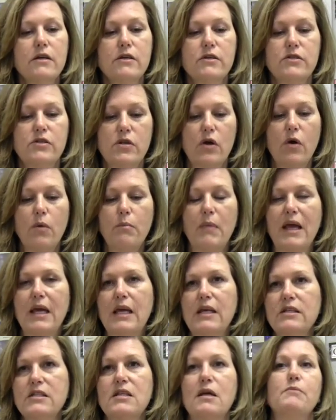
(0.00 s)
So
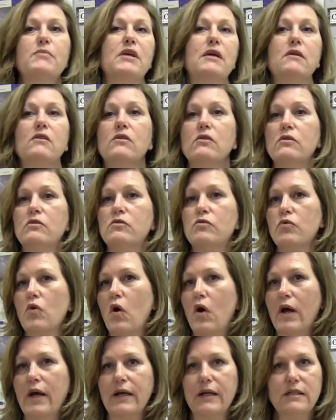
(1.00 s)
making something, they're
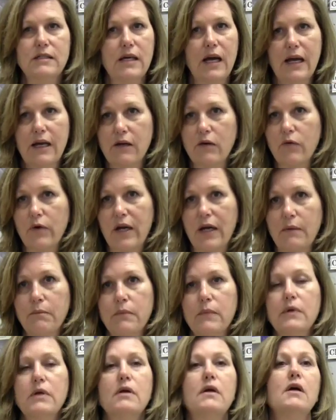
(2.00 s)
drawing a
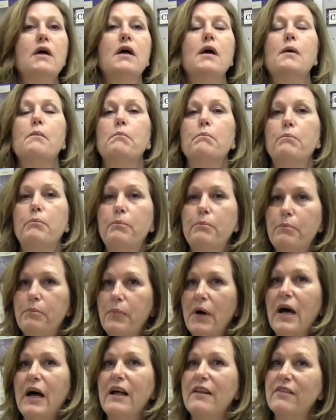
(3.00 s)
diagram,
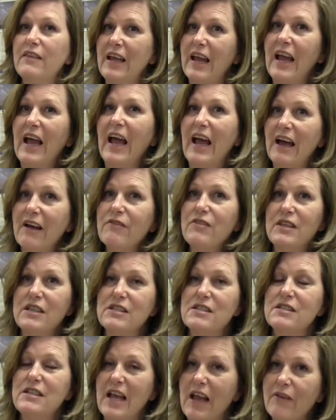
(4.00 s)
but they have
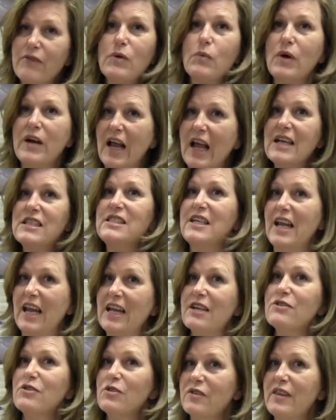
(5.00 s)
this, everyone has to
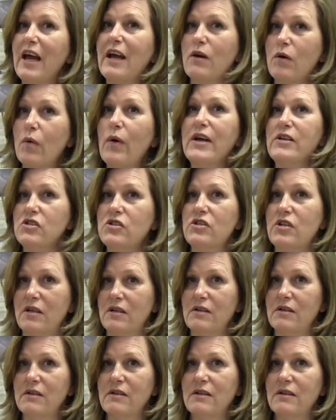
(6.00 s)
answer that question.